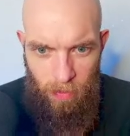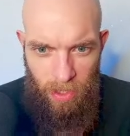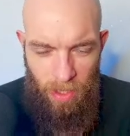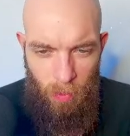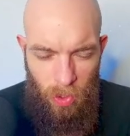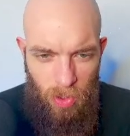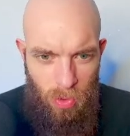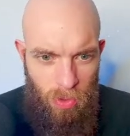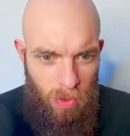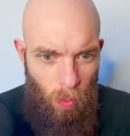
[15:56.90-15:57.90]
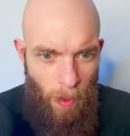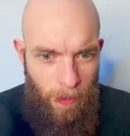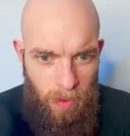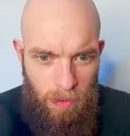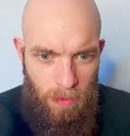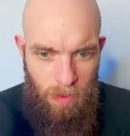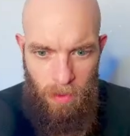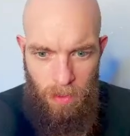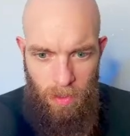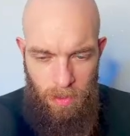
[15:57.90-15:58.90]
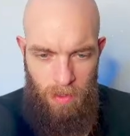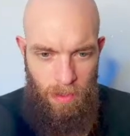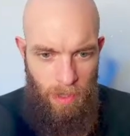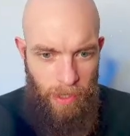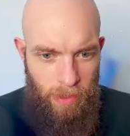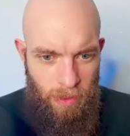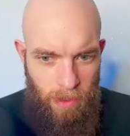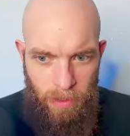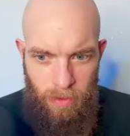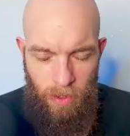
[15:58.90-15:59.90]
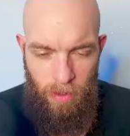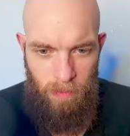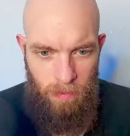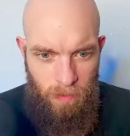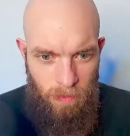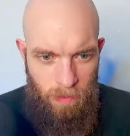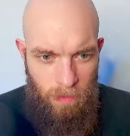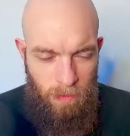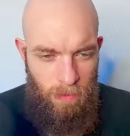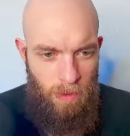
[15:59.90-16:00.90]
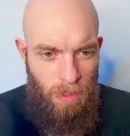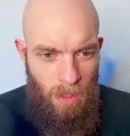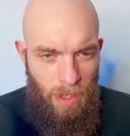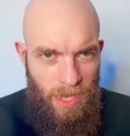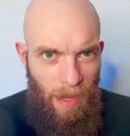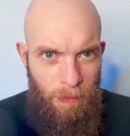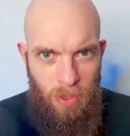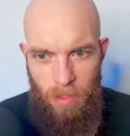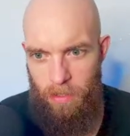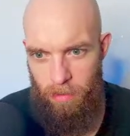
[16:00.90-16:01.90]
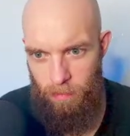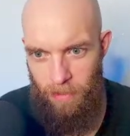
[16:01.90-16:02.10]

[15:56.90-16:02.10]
here we could use as a weapon? Like, you know, capitalism.